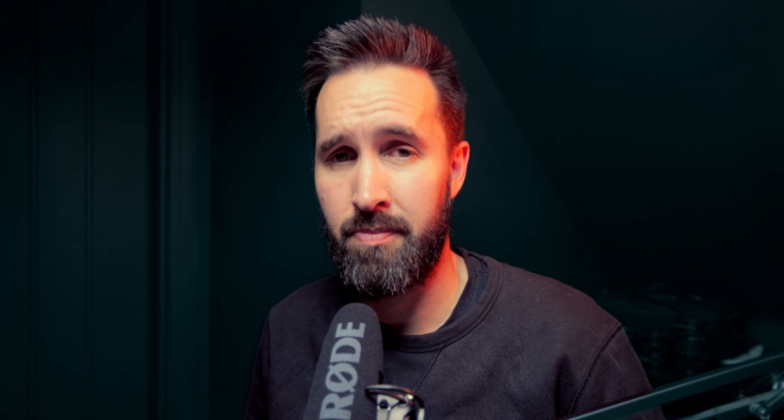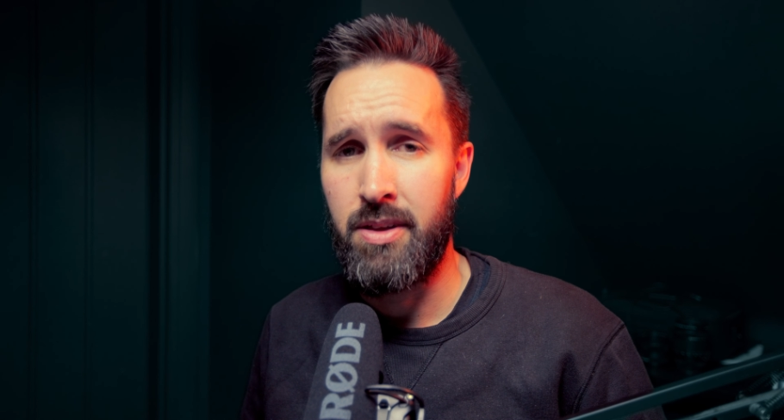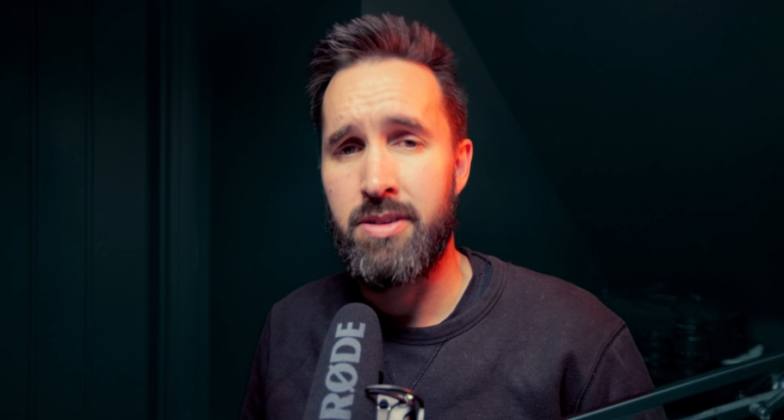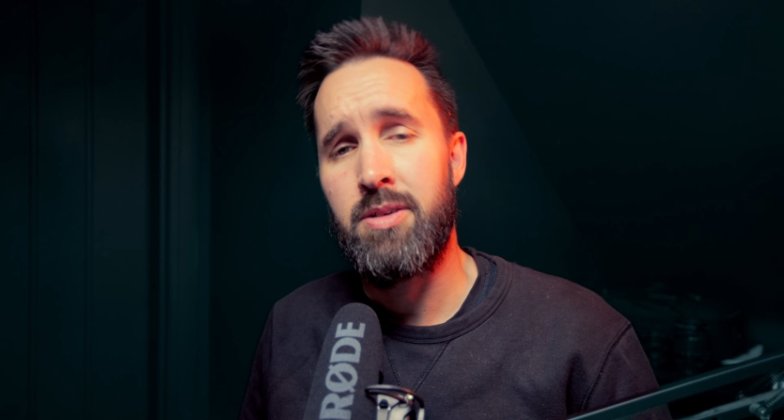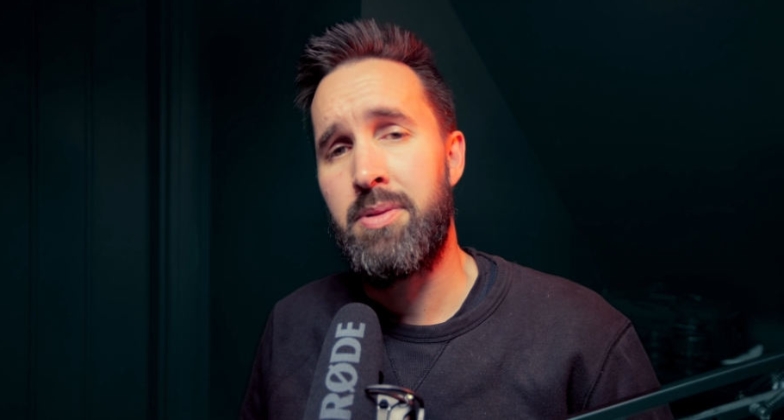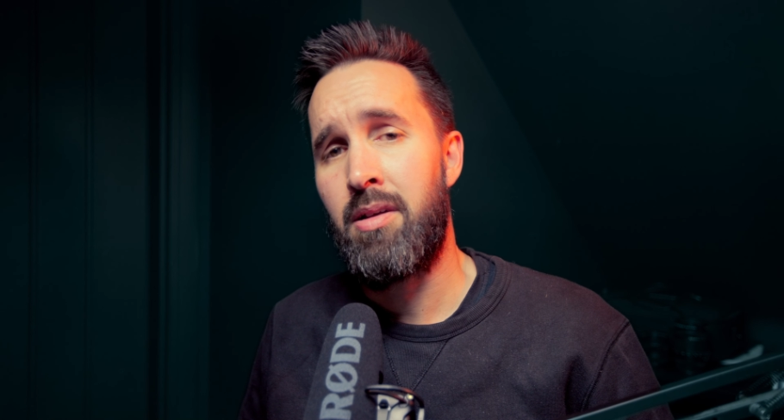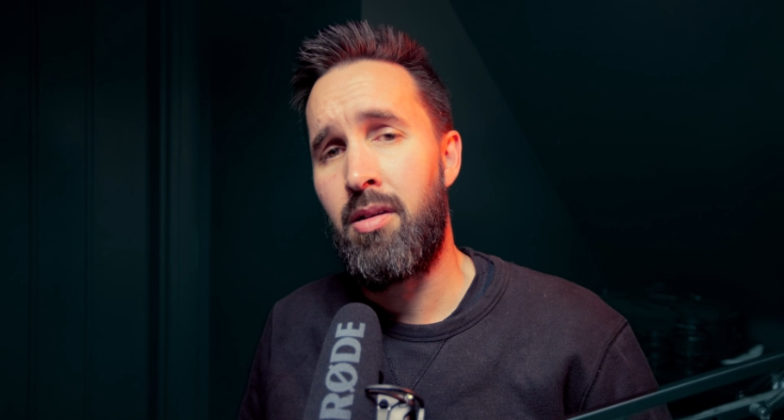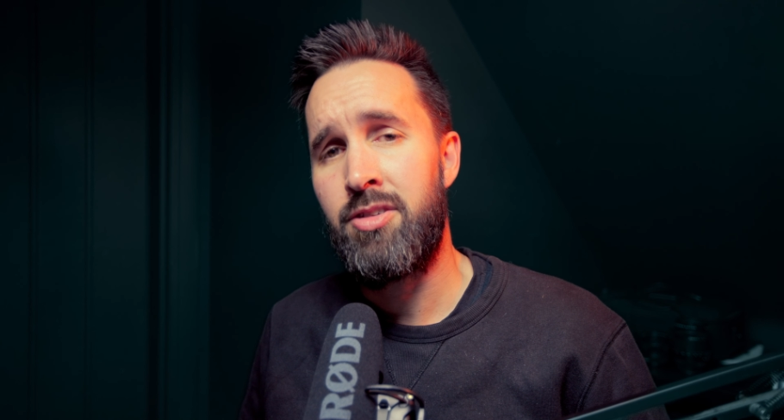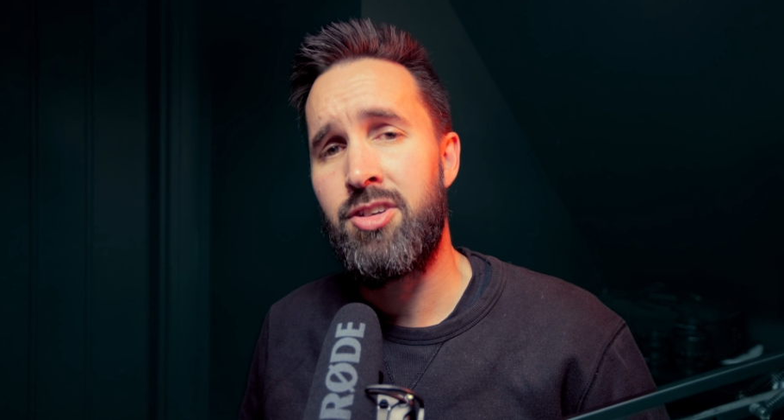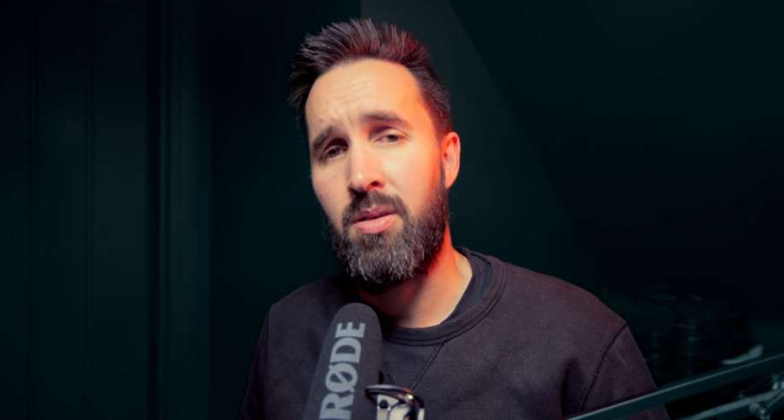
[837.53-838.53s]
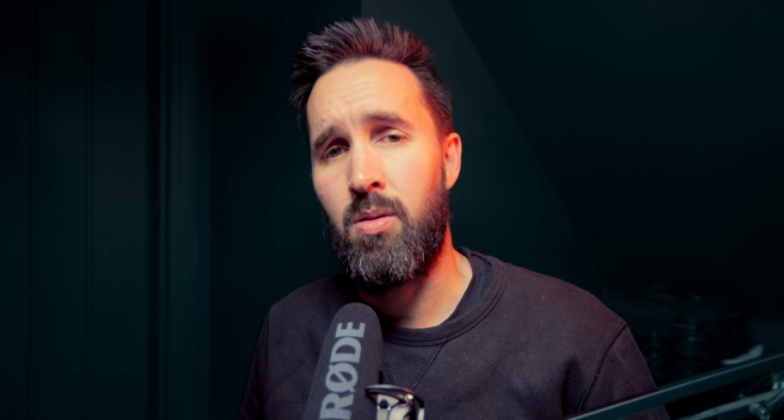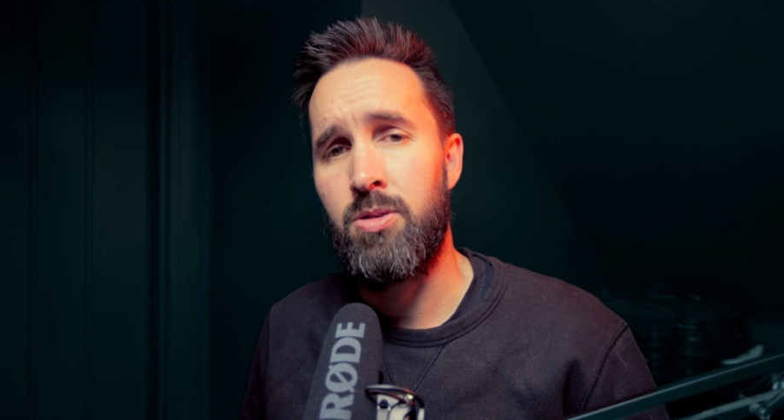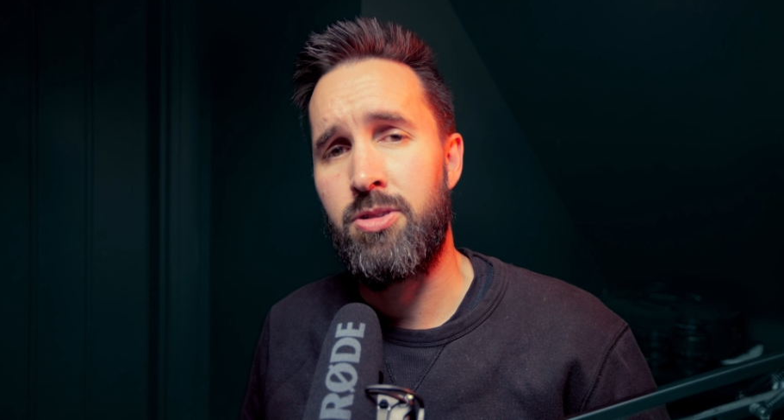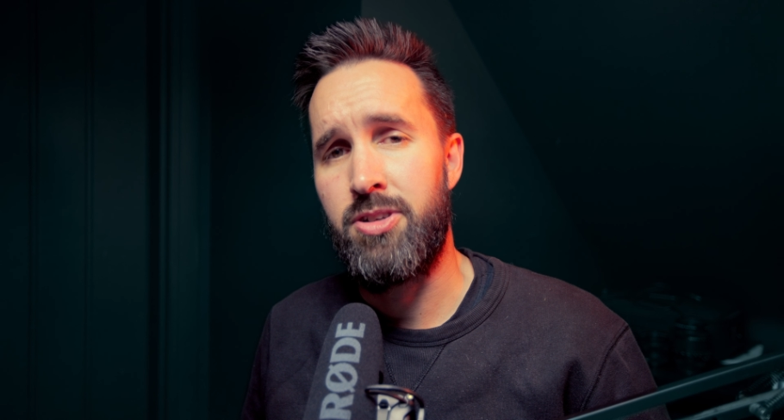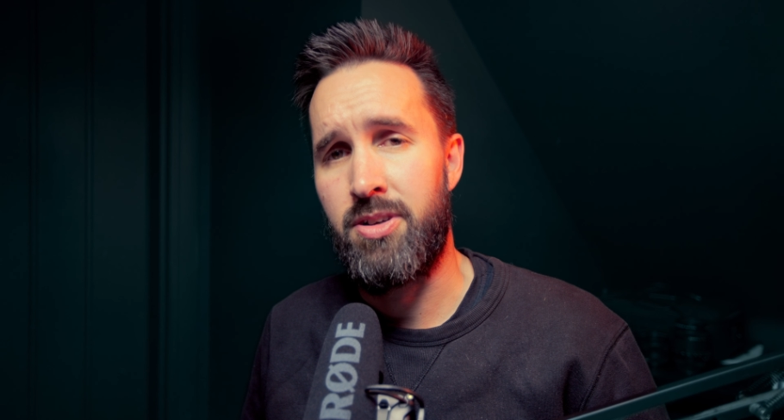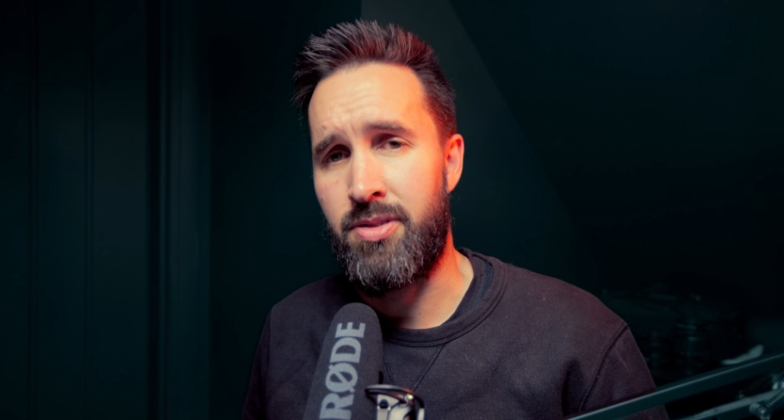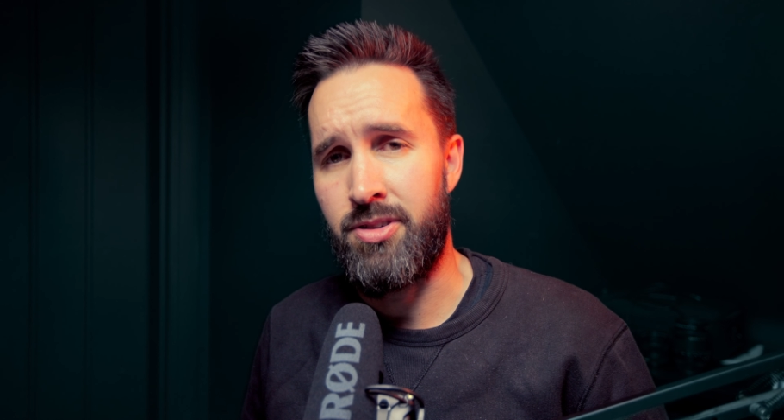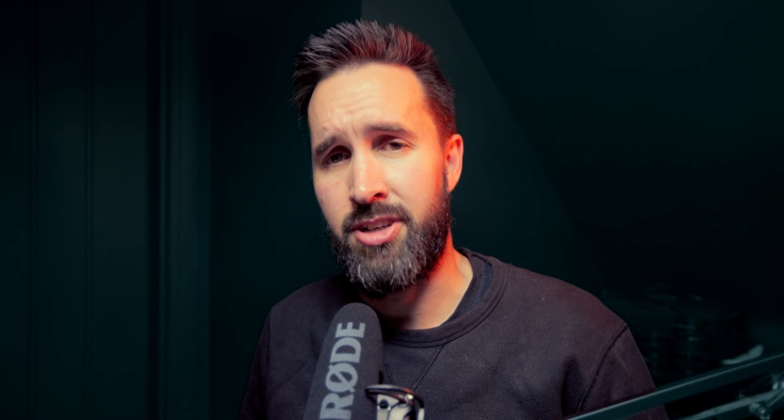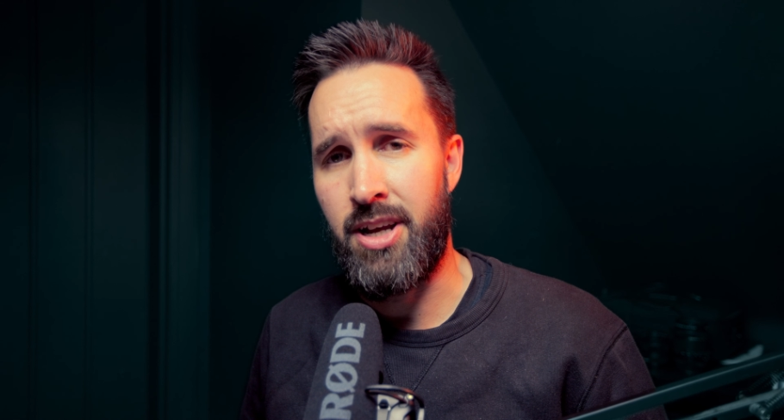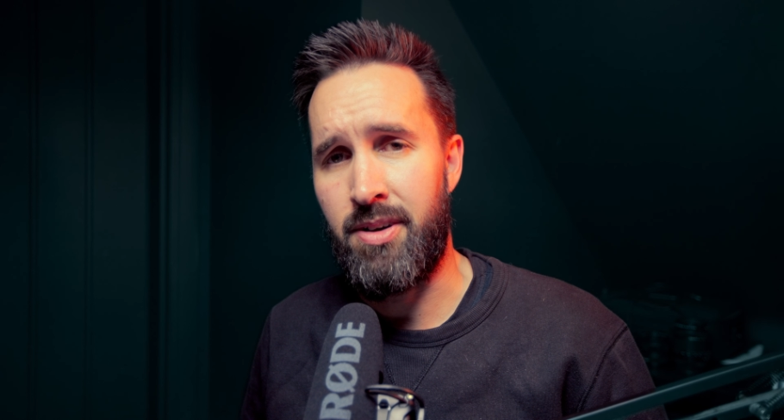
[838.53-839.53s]
The terminology also
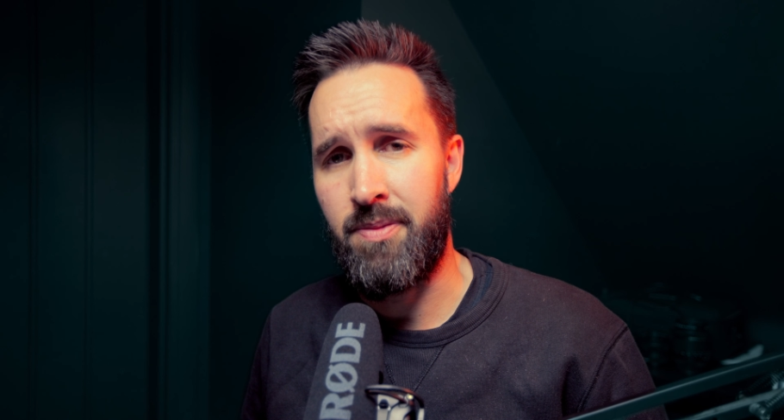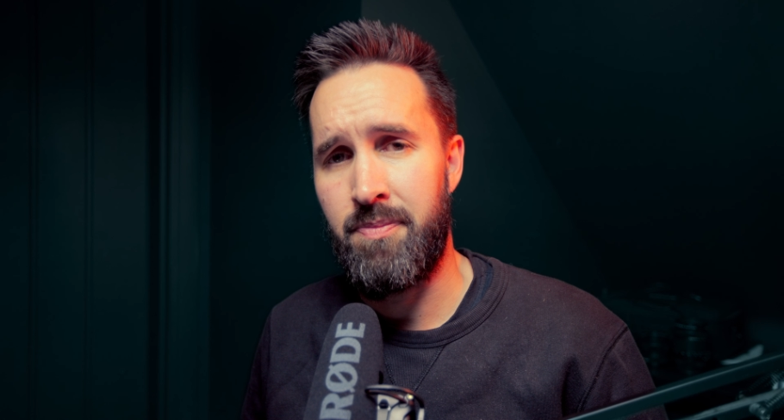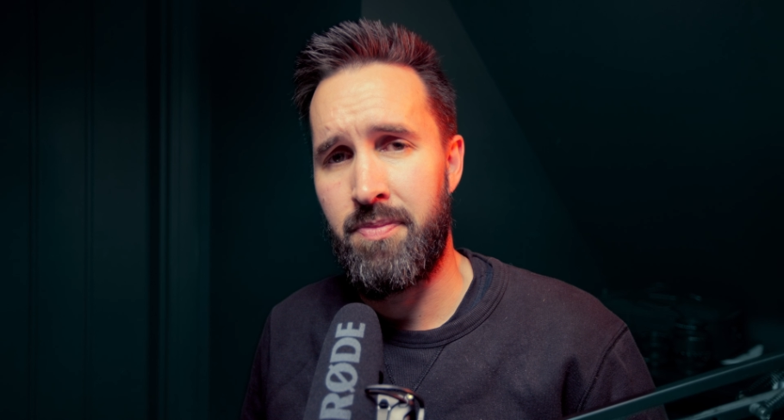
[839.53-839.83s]
differs here.